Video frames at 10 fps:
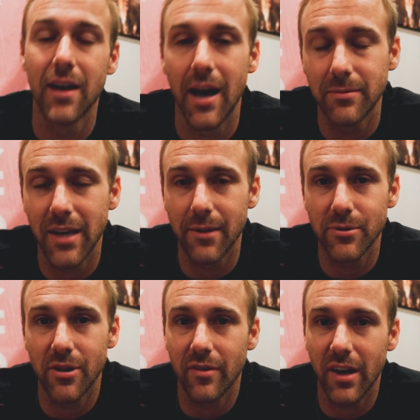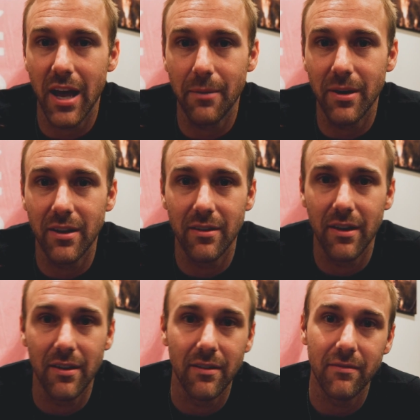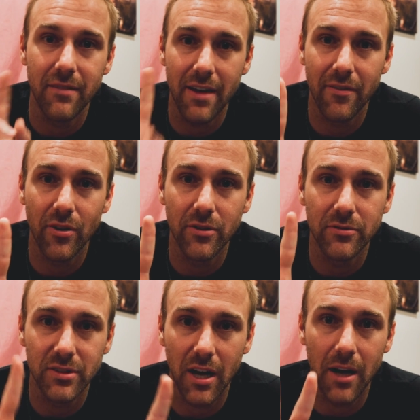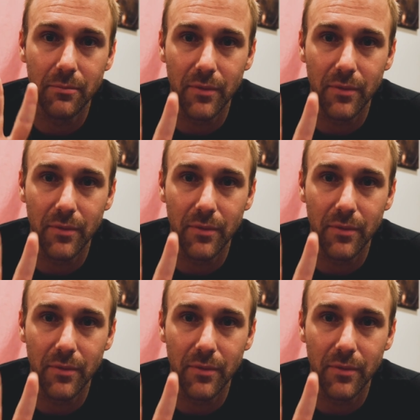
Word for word: I'm Tyler with Tarver Academy. Never stop